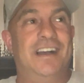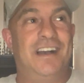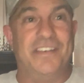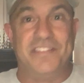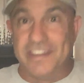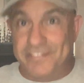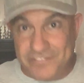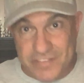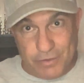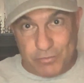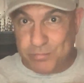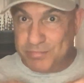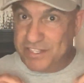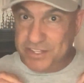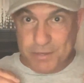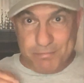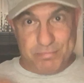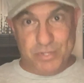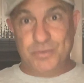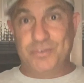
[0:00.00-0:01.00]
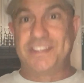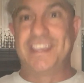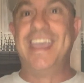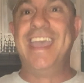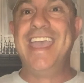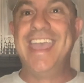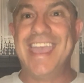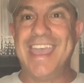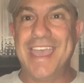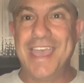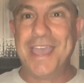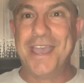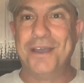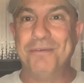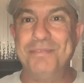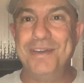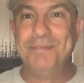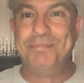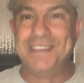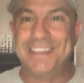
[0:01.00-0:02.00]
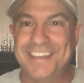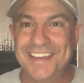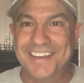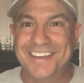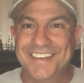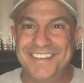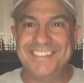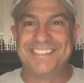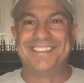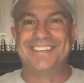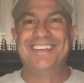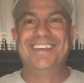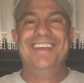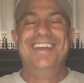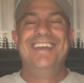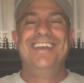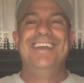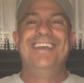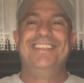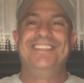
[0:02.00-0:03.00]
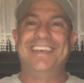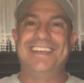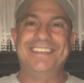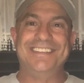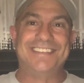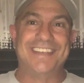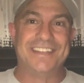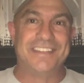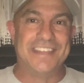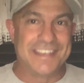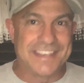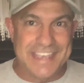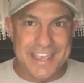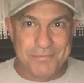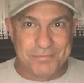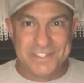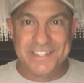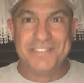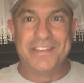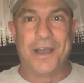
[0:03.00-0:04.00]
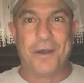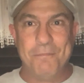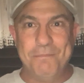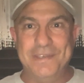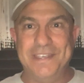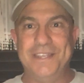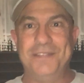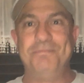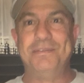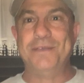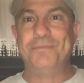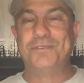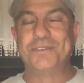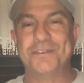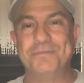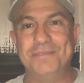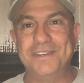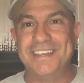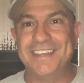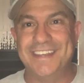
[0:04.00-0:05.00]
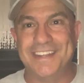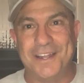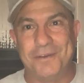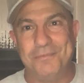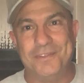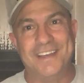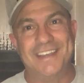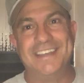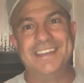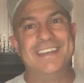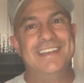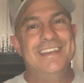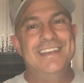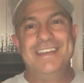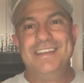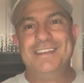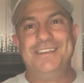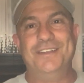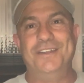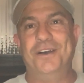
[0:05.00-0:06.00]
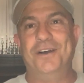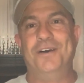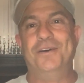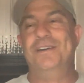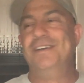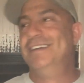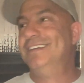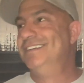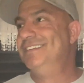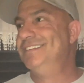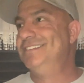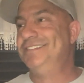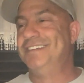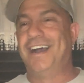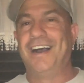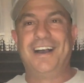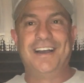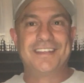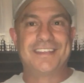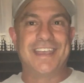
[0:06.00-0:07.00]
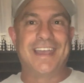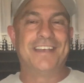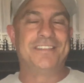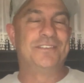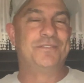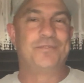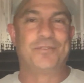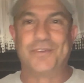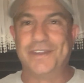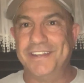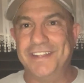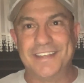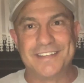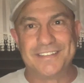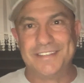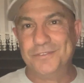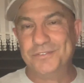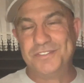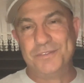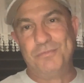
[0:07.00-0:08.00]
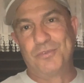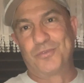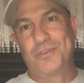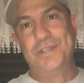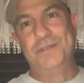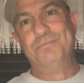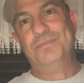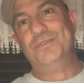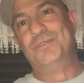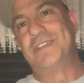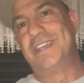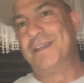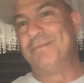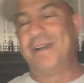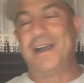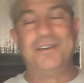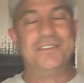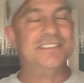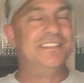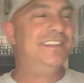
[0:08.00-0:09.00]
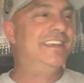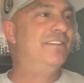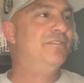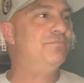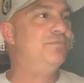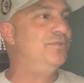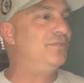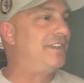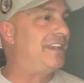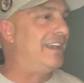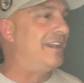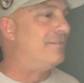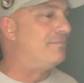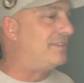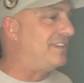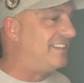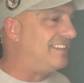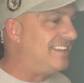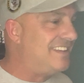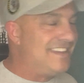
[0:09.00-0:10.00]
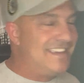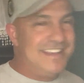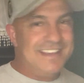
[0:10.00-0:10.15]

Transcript: they've never been to boot camp because they said they can't believe how mean people could be. And I'm like, you know, John Catholic for Rednecks, he was in Marine boot camp. I was in Navy boot camp. And